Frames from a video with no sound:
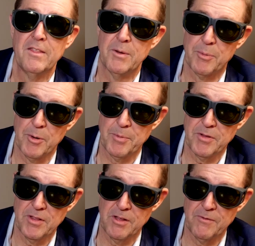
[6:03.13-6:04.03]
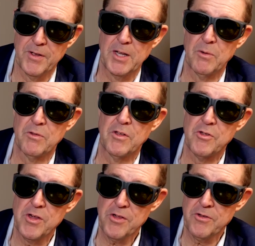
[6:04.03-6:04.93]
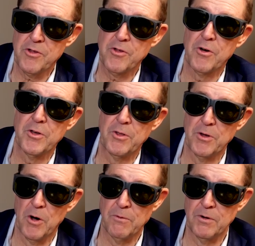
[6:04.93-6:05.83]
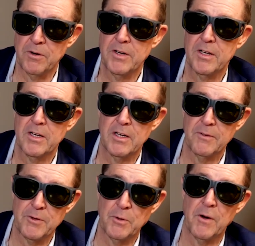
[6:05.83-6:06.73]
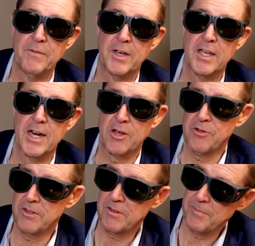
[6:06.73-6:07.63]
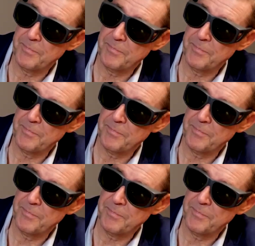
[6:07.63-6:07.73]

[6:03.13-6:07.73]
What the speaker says: The purpose of this video is just to show you the overview of the connections.